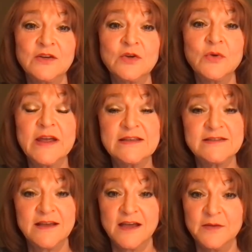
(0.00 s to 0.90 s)
Grace
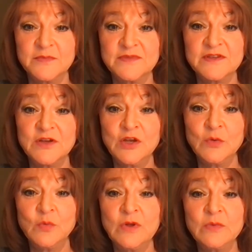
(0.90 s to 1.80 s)
comes
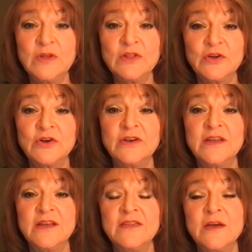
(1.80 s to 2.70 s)
when we learn
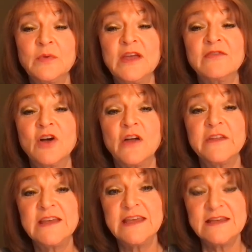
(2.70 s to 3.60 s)
that we have all the
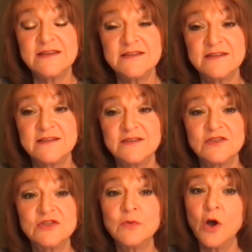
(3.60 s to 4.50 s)
keys
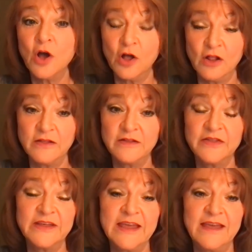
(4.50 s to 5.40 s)
to all
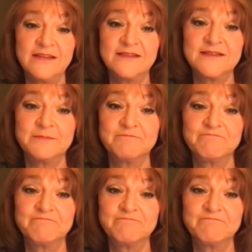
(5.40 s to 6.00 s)
the gates.